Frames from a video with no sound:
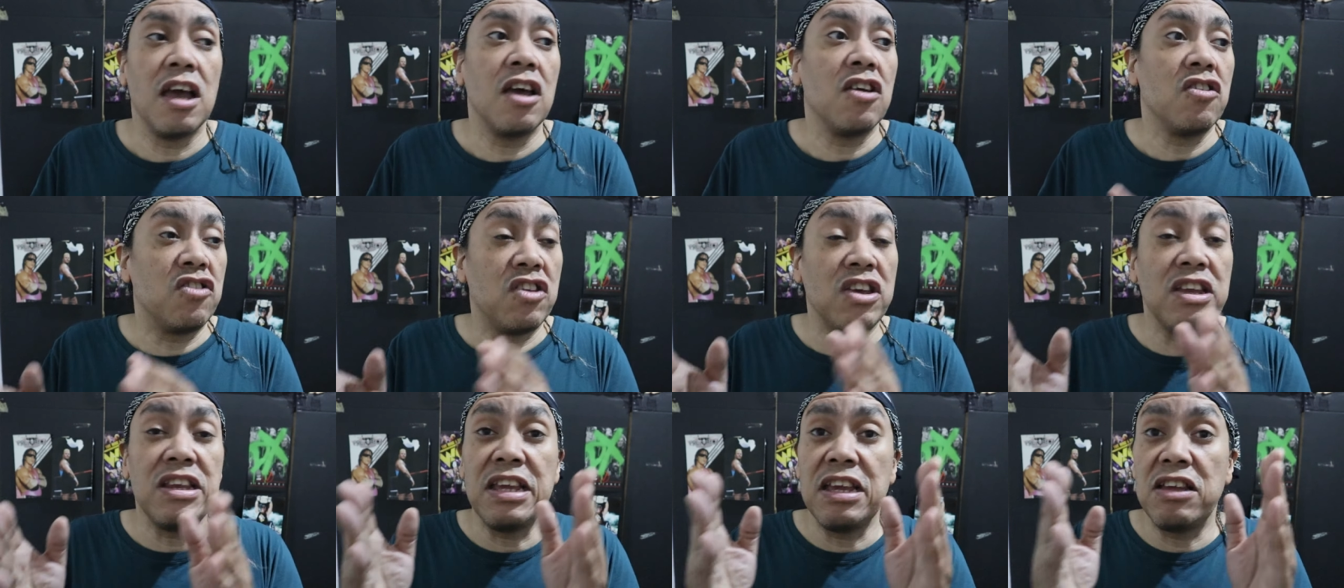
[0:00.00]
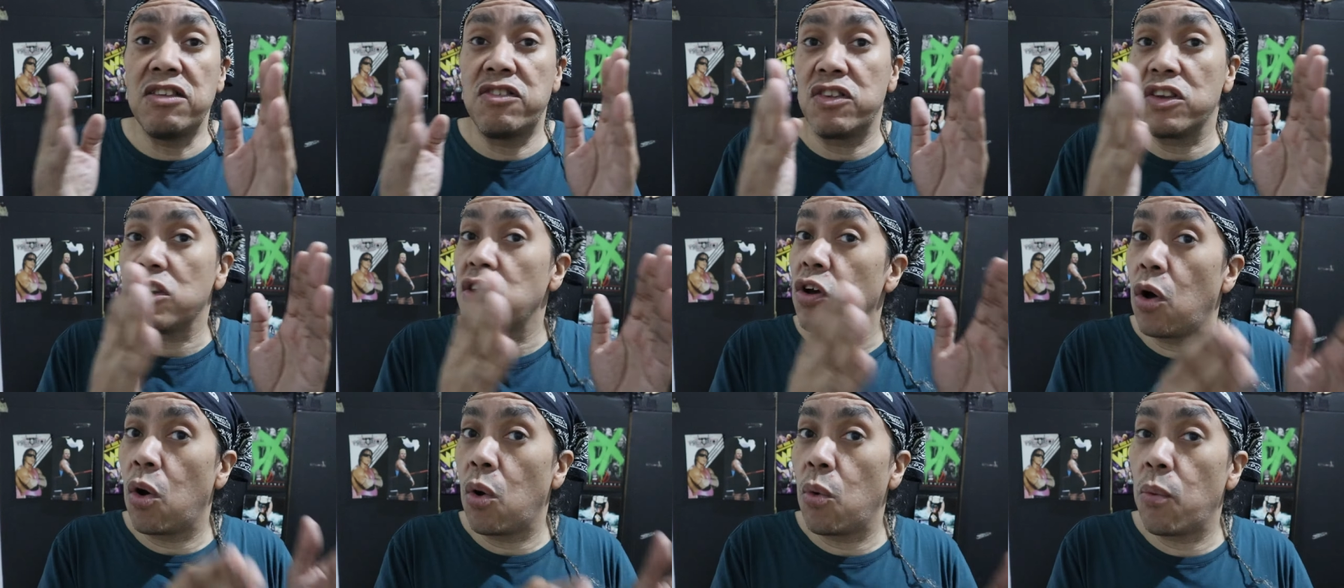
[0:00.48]
She needs
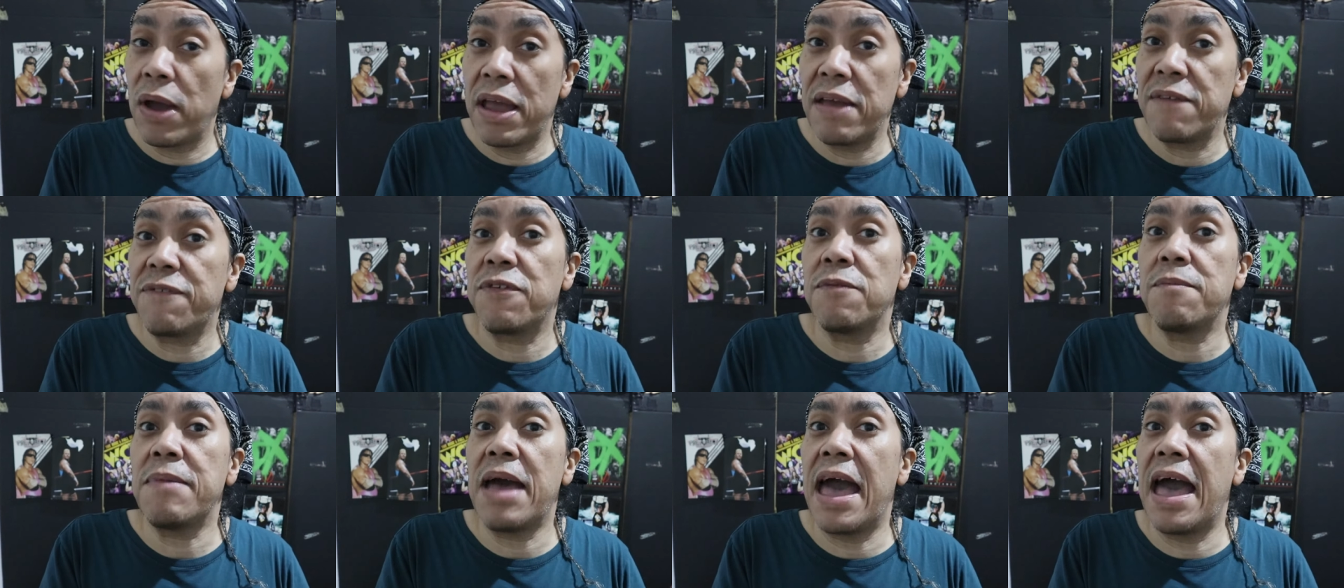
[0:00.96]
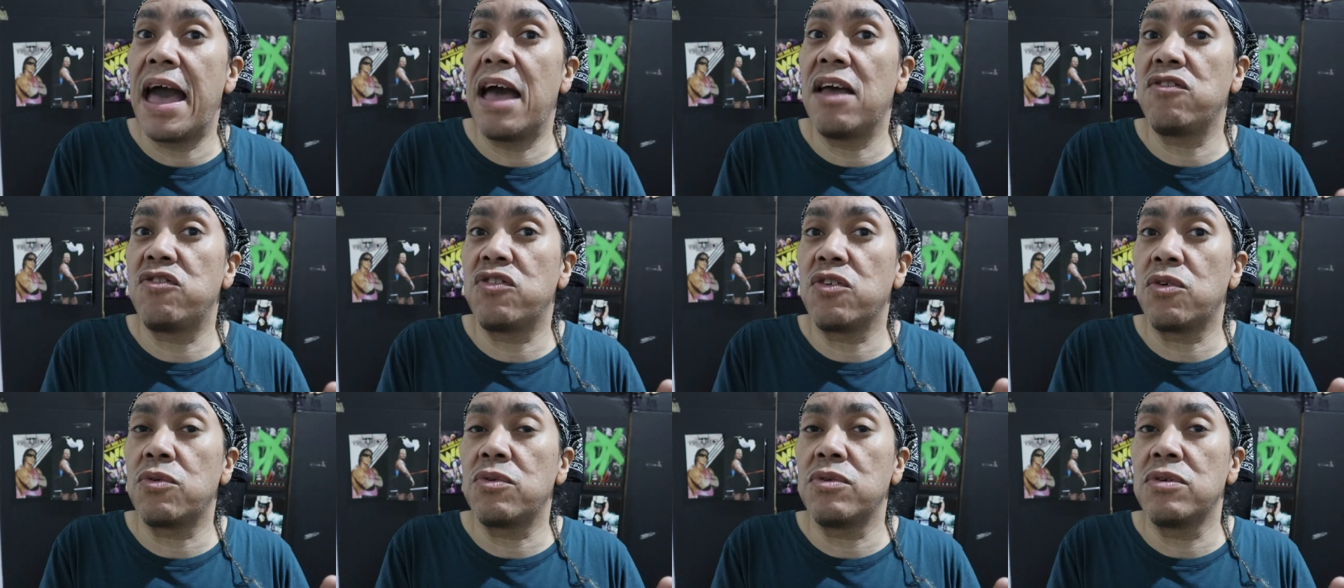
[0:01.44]
to go away from
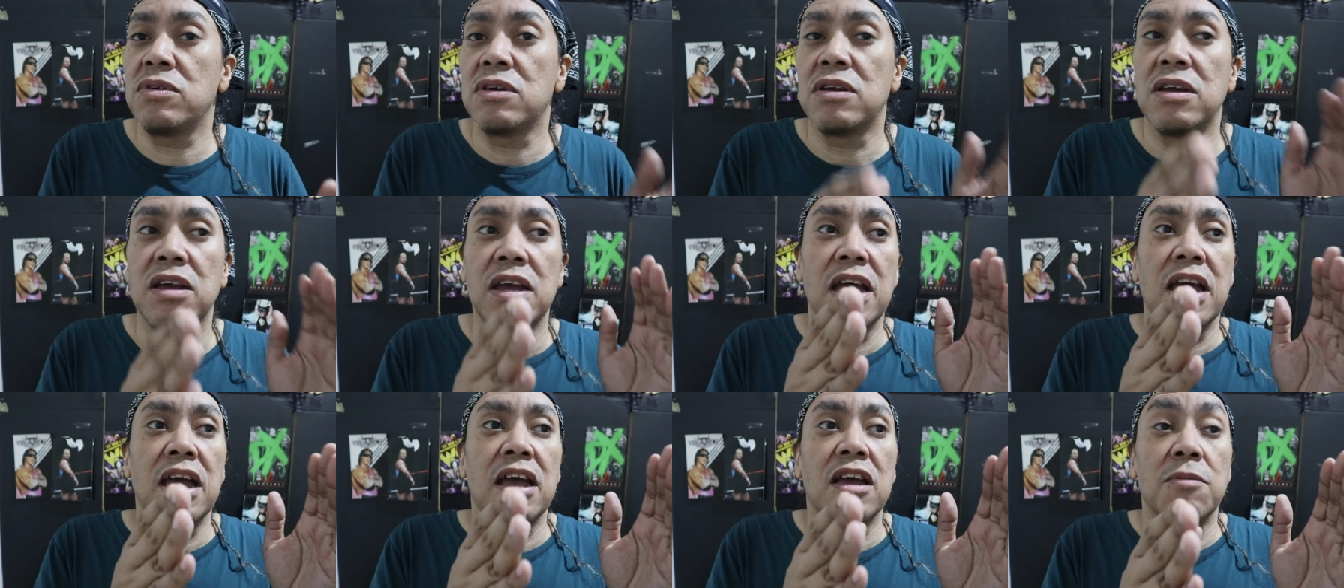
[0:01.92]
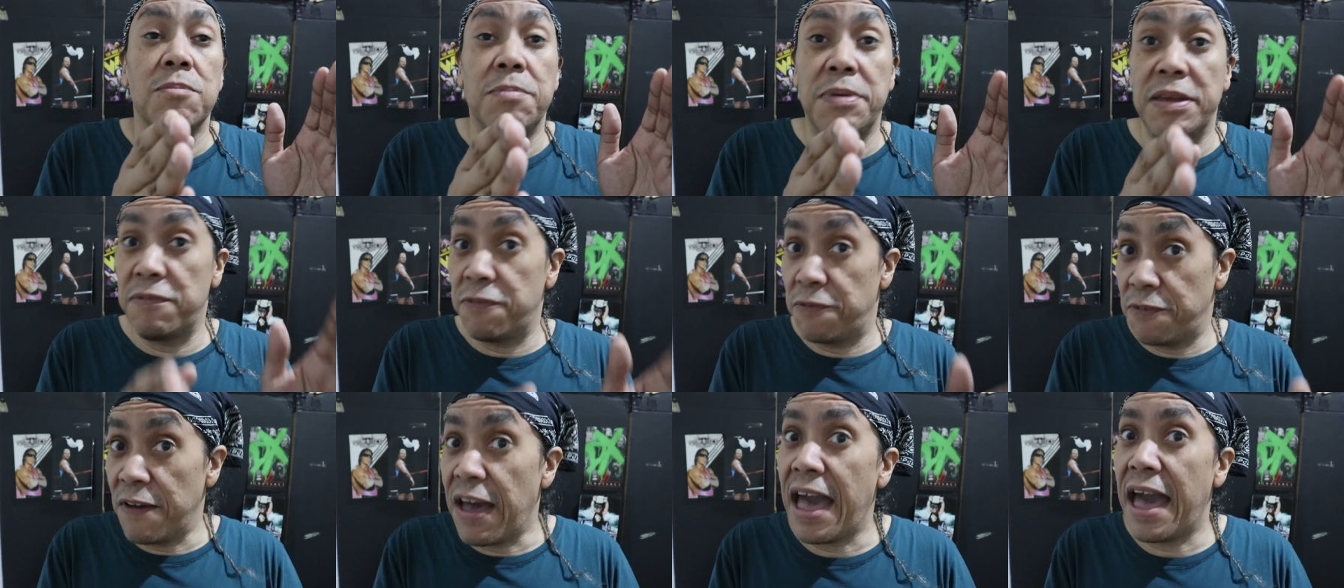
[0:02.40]
agile
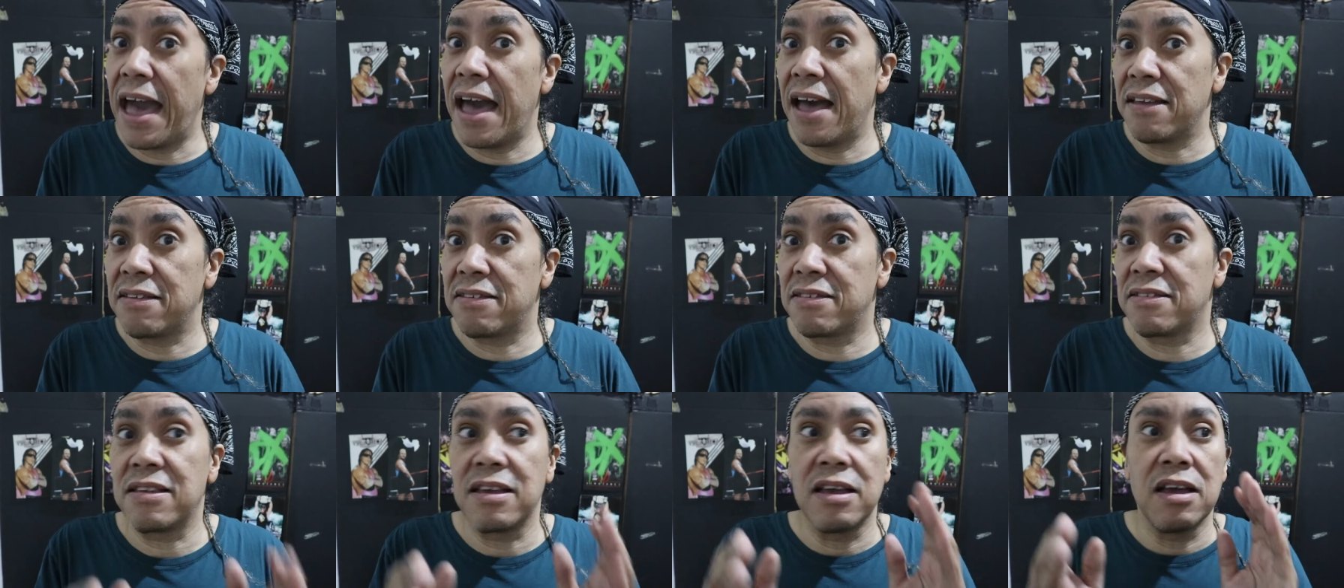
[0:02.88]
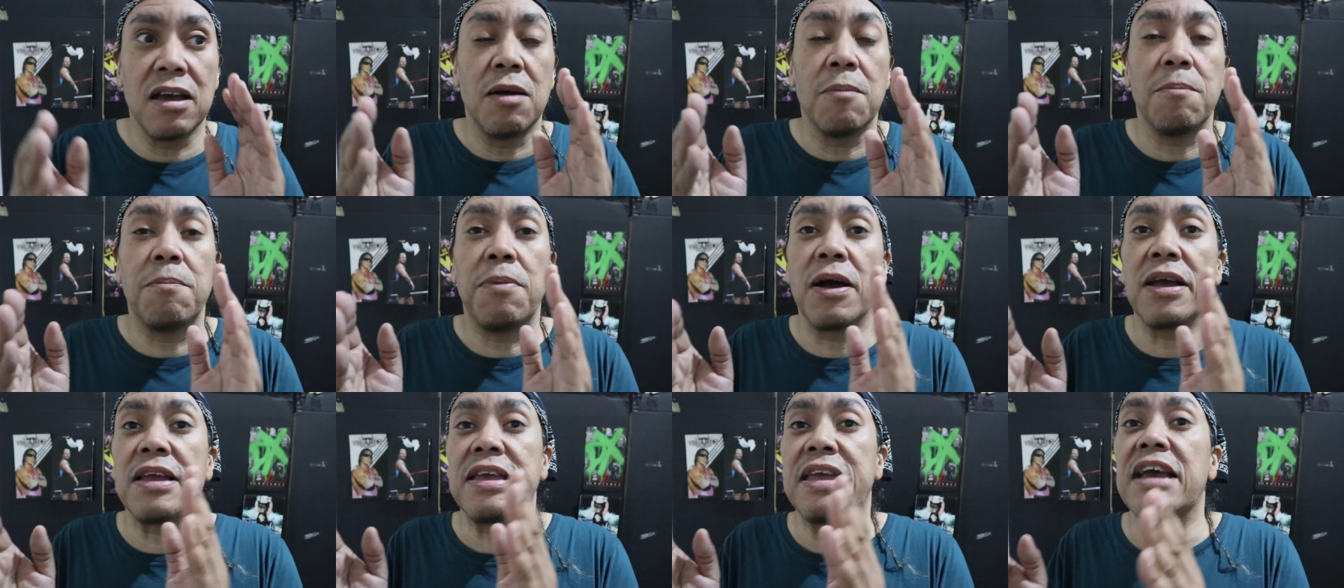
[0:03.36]
be fast,
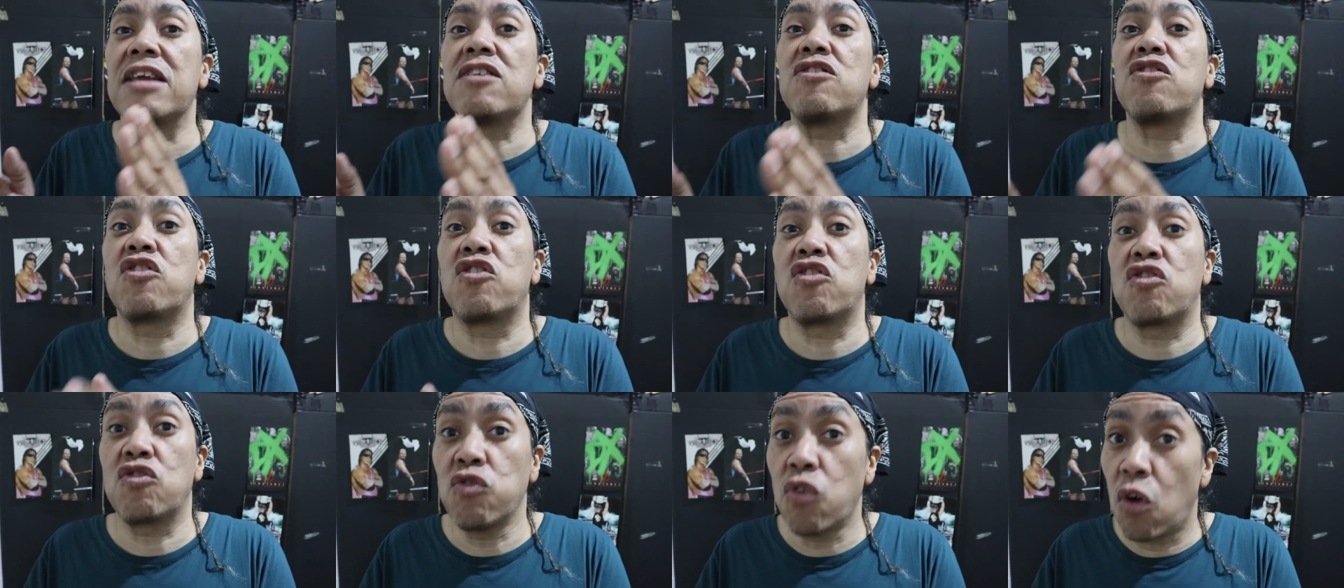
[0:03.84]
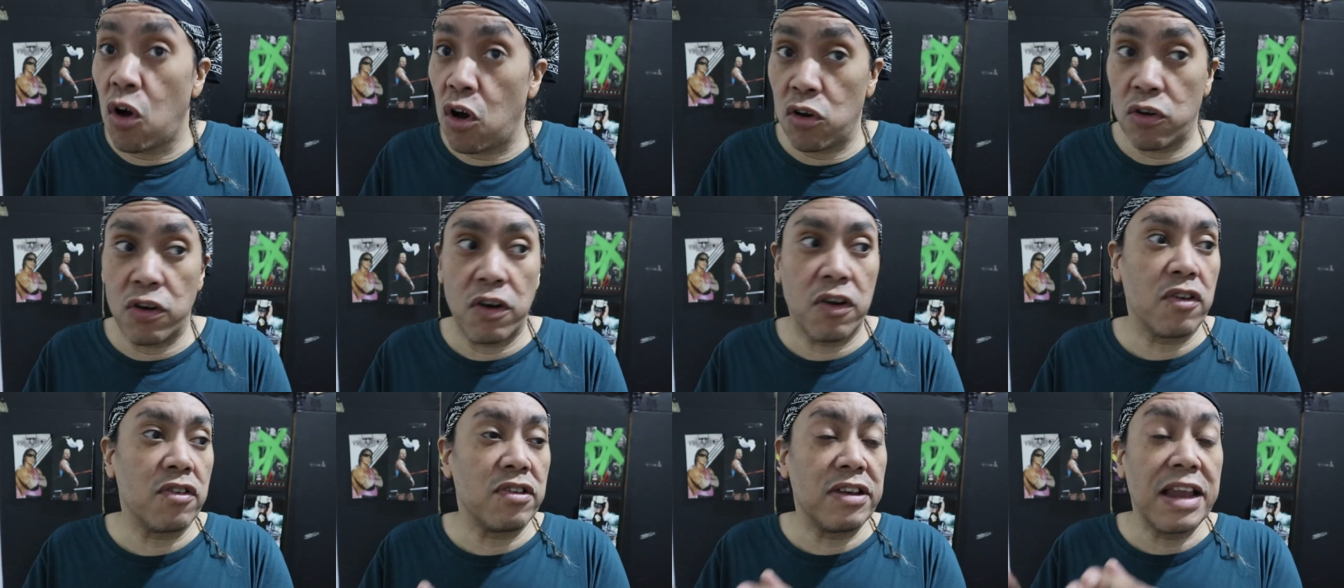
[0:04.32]
but get
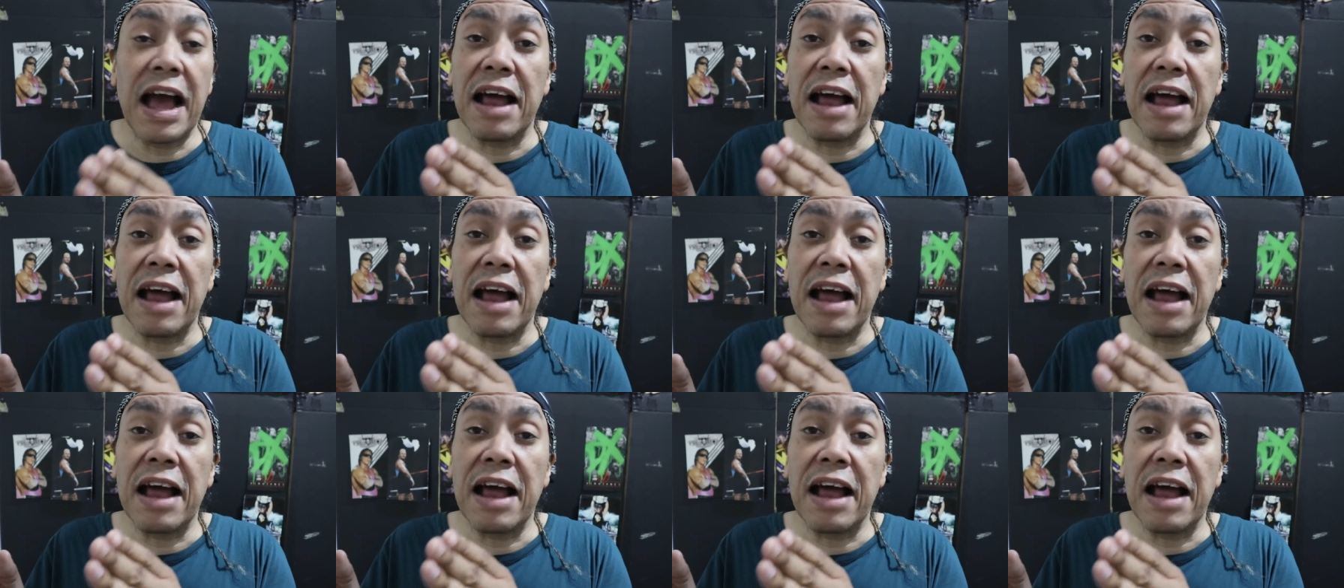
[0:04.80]
stronger.